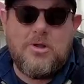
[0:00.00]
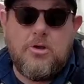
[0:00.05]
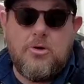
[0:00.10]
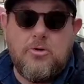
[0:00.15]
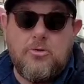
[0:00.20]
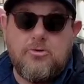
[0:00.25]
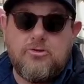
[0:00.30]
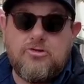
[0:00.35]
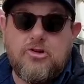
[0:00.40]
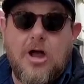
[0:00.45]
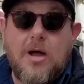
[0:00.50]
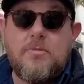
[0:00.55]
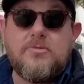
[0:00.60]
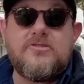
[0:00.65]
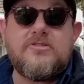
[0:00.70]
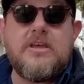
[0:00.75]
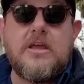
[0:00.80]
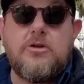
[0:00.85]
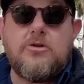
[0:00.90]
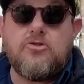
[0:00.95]
you shop
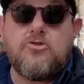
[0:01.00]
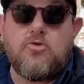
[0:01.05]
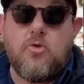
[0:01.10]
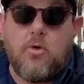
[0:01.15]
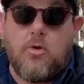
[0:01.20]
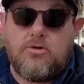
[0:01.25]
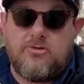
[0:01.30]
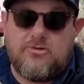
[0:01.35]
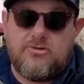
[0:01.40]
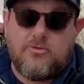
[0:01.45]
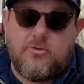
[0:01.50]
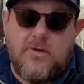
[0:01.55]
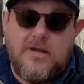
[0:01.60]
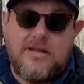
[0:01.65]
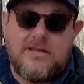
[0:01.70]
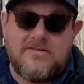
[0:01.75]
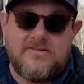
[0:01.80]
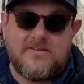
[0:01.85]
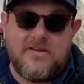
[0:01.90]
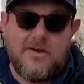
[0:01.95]
St. George Street
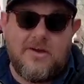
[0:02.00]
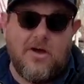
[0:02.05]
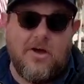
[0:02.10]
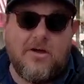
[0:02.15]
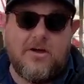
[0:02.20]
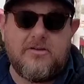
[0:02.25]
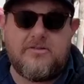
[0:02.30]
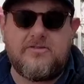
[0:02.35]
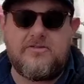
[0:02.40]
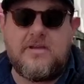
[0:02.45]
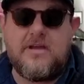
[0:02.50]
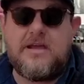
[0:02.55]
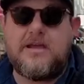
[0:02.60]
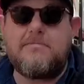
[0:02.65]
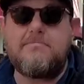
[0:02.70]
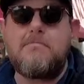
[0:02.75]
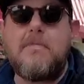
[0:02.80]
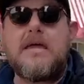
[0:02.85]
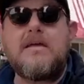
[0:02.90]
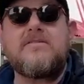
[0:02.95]
in St.
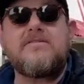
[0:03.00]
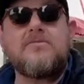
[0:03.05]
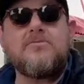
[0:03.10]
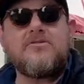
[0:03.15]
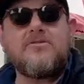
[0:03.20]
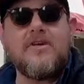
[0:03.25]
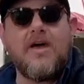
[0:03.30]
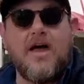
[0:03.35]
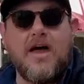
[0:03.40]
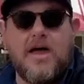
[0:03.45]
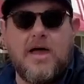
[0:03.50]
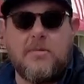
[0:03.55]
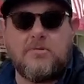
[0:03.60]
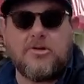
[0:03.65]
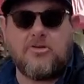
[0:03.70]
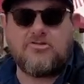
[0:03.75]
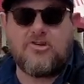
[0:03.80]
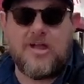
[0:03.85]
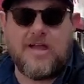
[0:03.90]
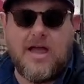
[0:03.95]
Augustine, make some time
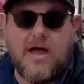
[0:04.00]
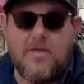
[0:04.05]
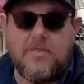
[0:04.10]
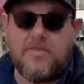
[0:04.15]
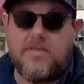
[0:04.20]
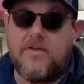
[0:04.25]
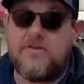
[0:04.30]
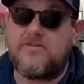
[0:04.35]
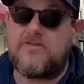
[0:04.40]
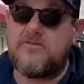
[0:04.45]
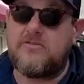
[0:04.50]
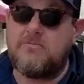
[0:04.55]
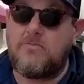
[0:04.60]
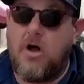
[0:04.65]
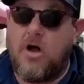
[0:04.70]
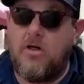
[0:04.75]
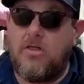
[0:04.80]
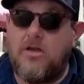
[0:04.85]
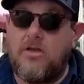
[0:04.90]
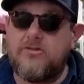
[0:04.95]
to check out the
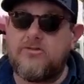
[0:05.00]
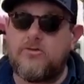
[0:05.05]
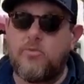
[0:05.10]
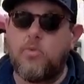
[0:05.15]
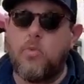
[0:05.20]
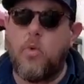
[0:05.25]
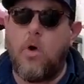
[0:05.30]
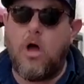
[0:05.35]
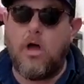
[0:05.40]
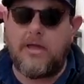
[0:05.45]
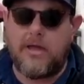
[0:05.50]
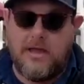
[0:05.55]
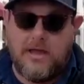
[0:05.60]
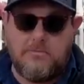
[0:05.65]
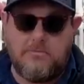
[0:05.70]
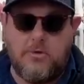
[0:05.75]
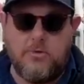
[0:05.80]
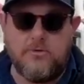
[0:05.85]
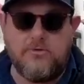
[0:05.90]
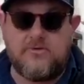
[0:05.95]
smallest
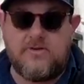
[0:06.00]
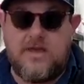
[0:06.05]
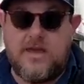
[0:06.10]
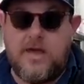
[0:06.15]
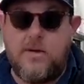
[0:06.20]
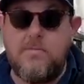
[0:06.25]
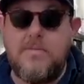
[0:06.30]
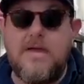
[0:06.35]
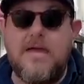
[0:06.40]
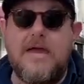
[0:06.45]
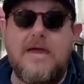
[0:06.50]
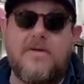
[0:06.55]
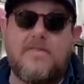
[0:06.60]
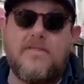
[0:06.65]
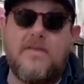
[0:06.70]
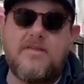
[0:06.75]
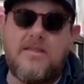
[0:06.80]
walk-in museum in the